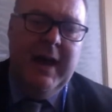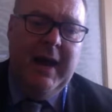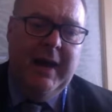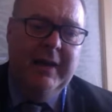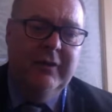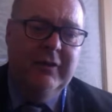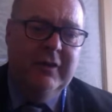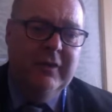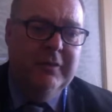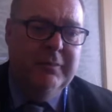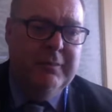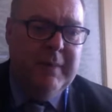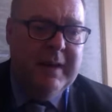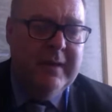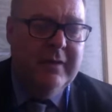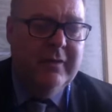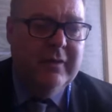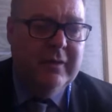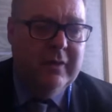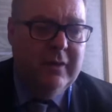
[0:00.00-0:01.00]
and she's
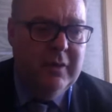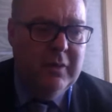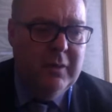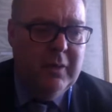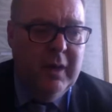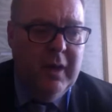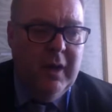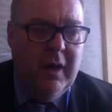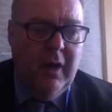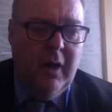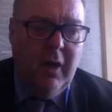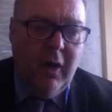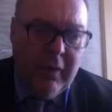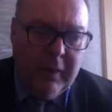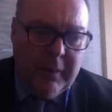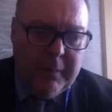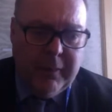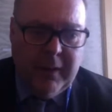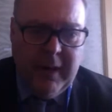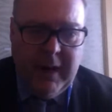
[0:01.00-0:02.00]
been to all
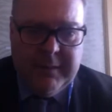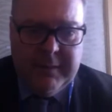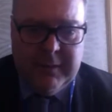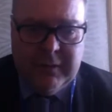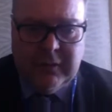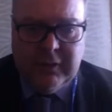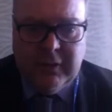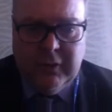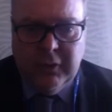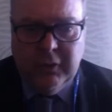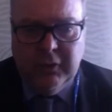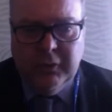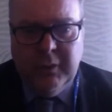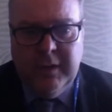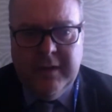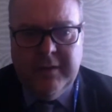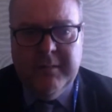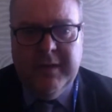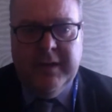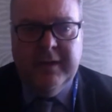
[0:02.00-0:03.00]
the primary schools
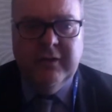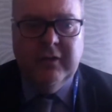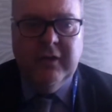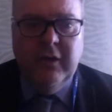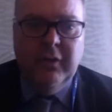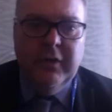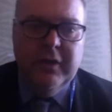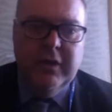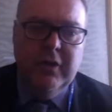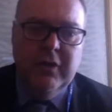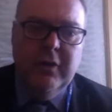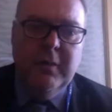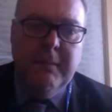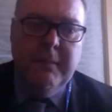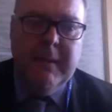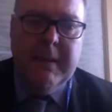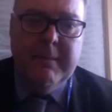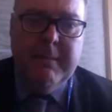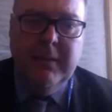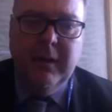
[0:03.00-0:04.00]
with me, so the young
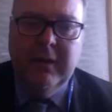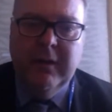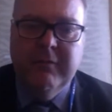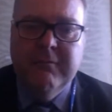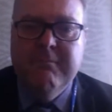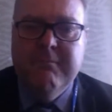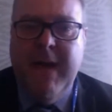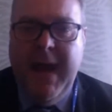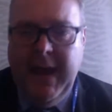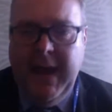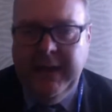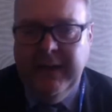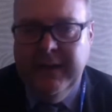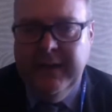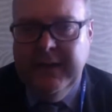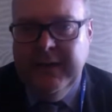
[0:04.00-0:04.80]
people have met